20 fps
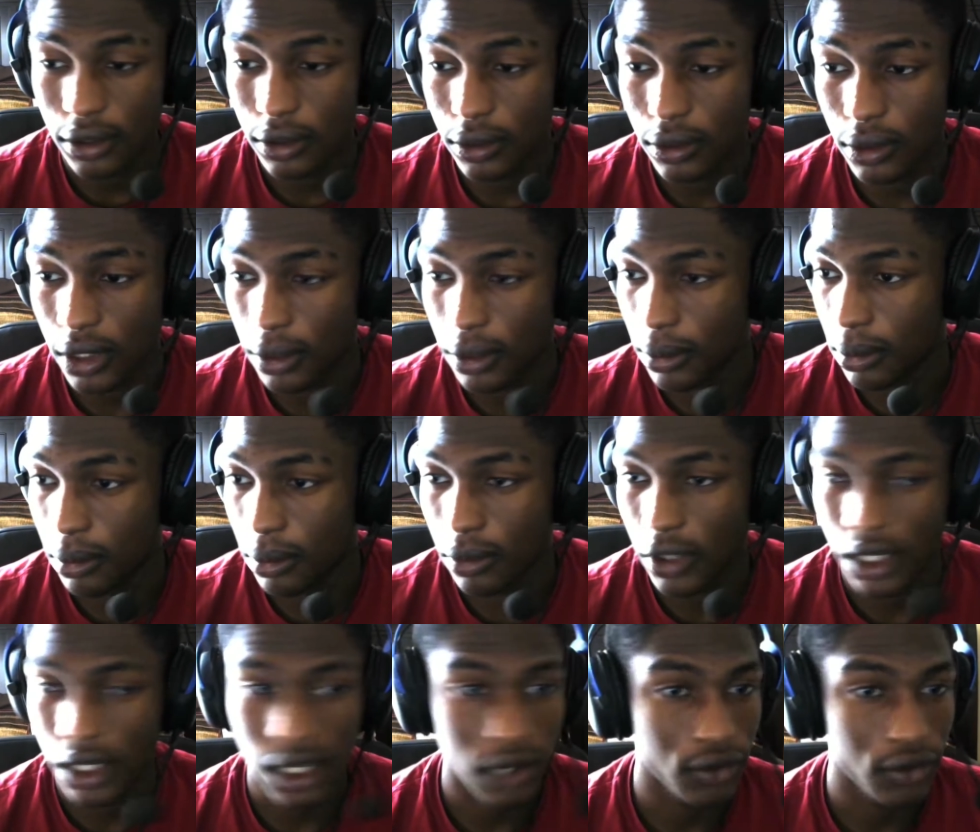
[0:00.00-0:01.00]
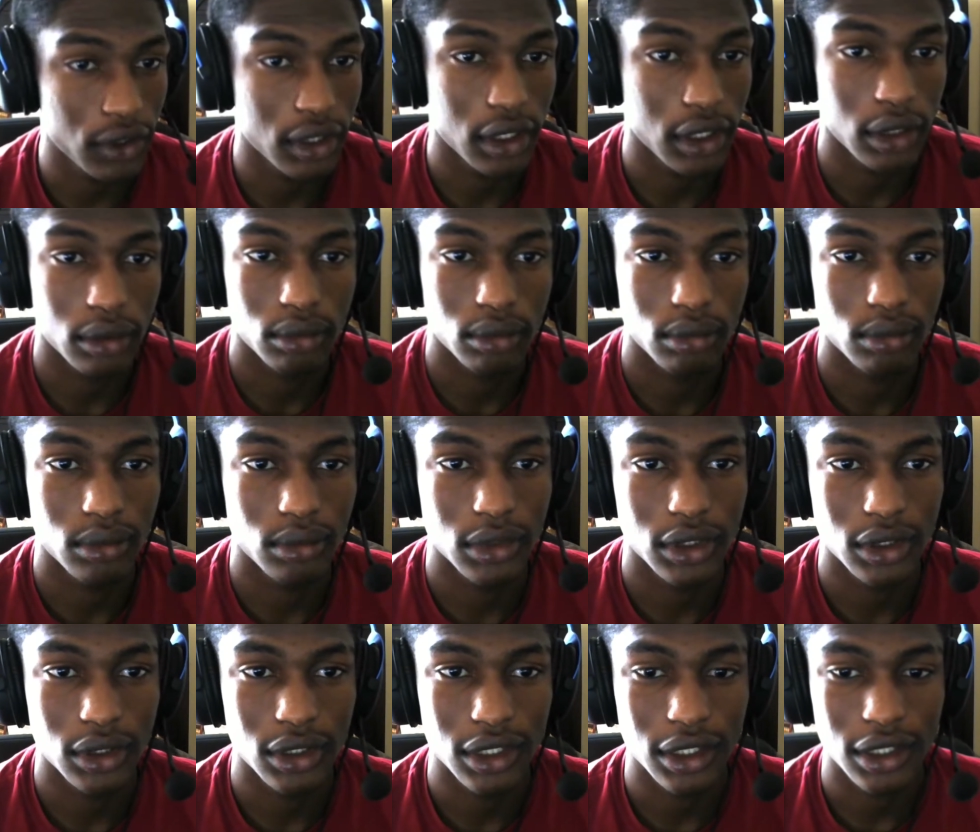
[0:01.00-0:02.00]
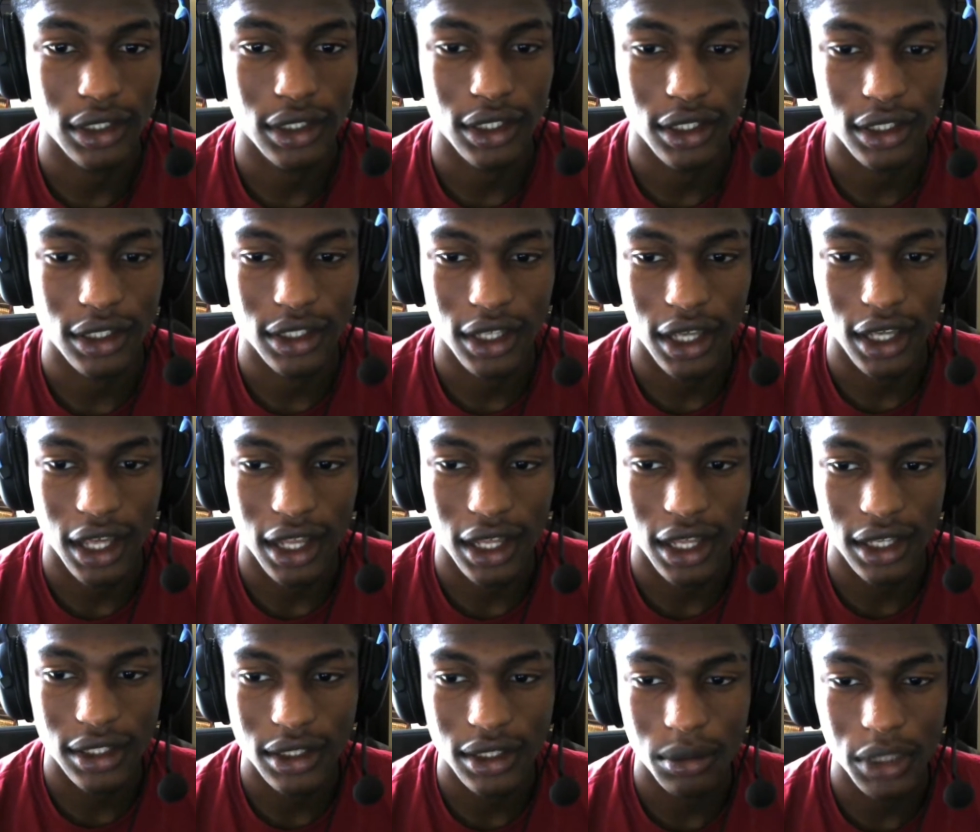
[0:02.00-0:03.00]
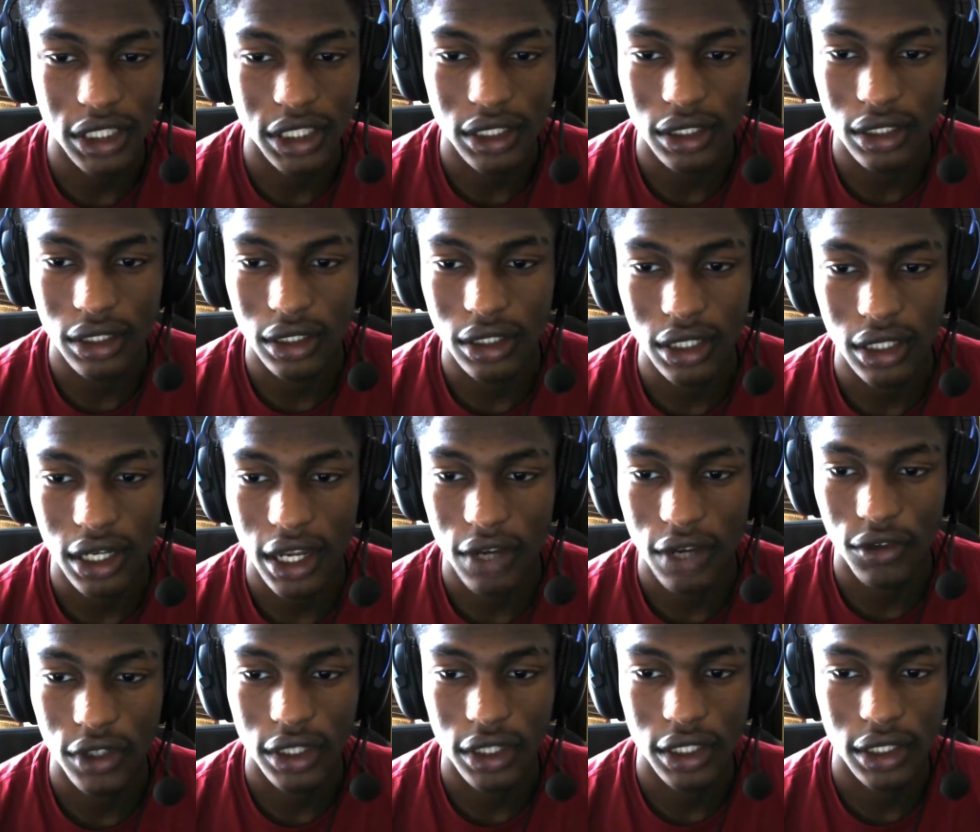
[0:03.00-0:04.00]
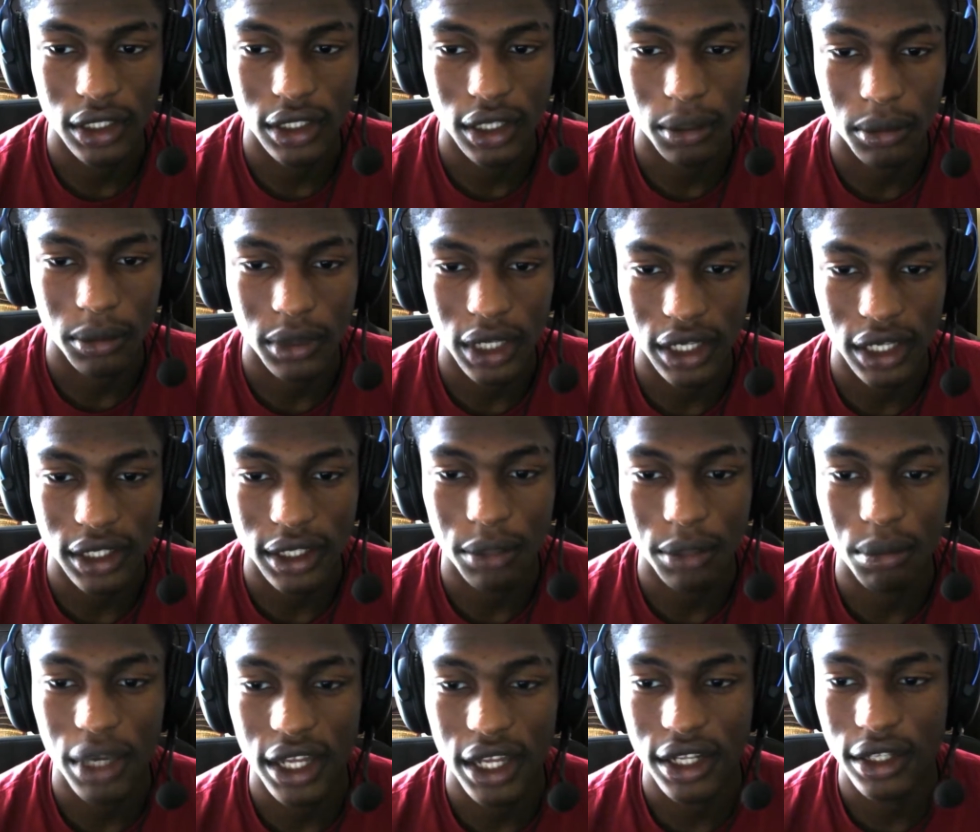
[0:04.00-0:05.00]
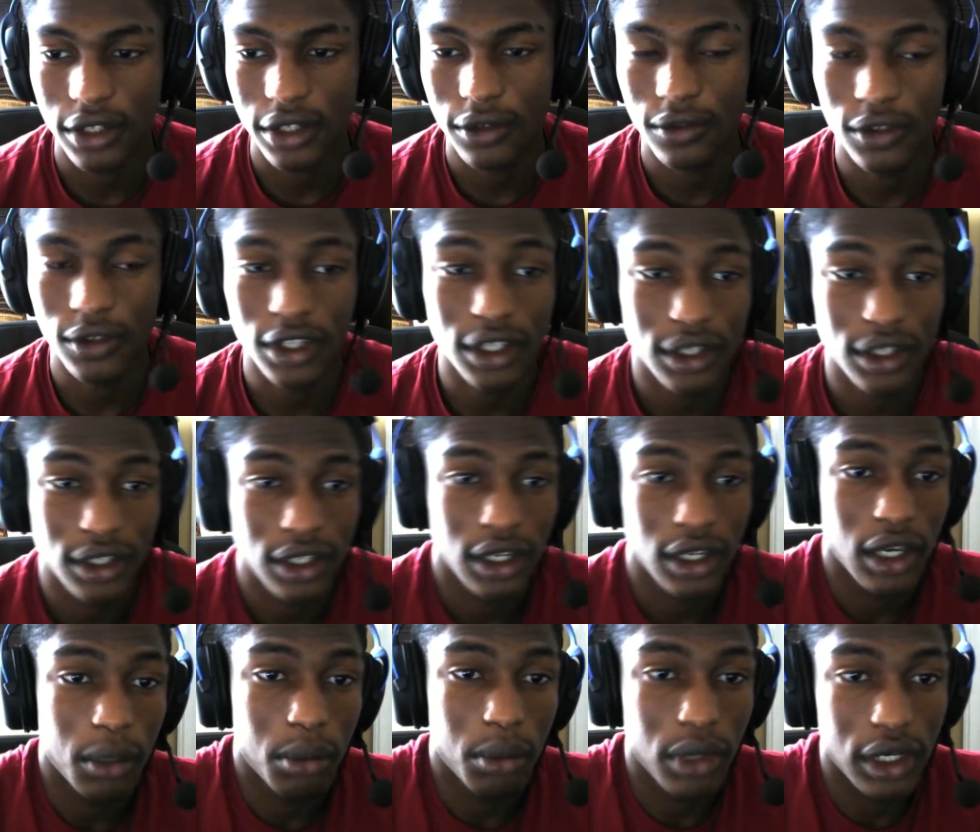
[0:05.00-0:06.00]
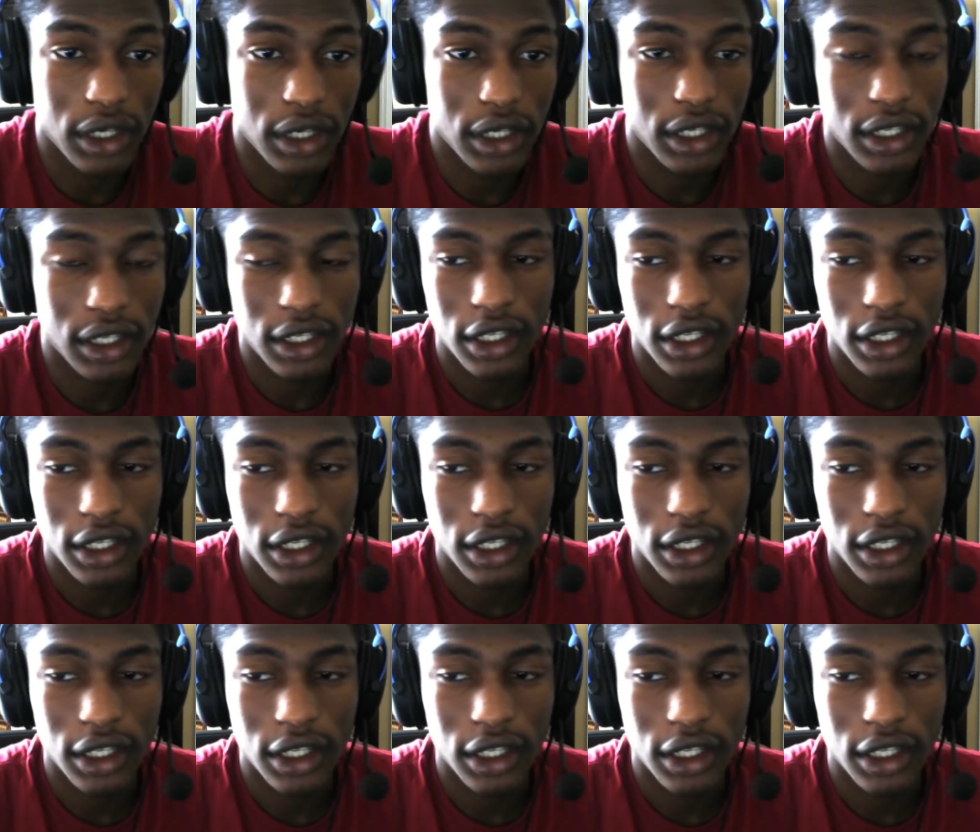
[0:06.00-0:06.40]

like everything I like to be good at everything I'm like competitive but